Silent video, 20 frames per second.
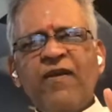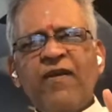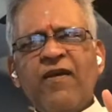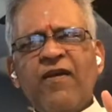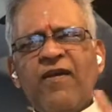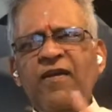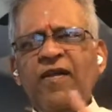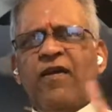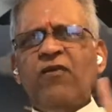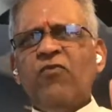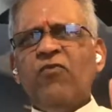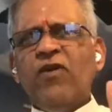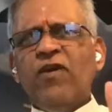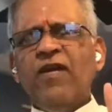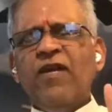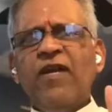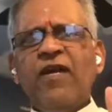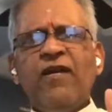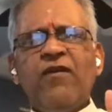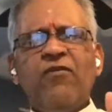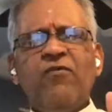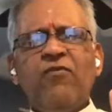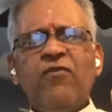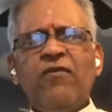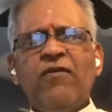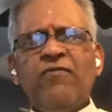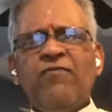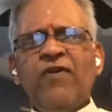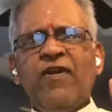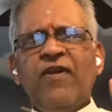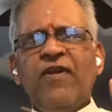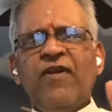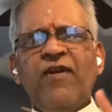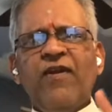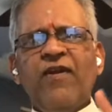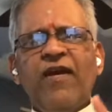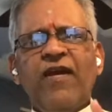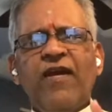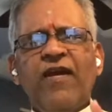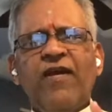And I wonder, like
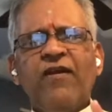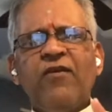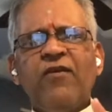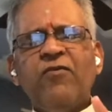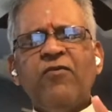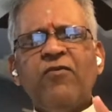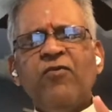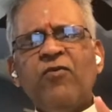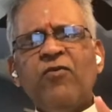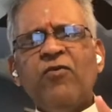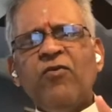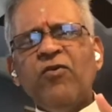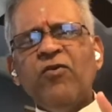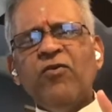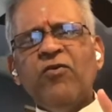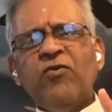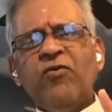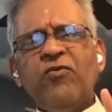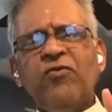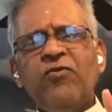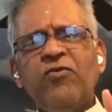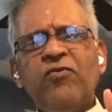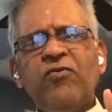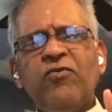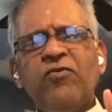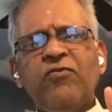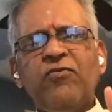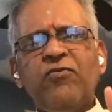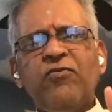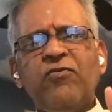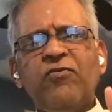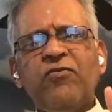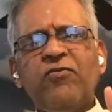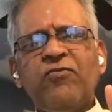when I go to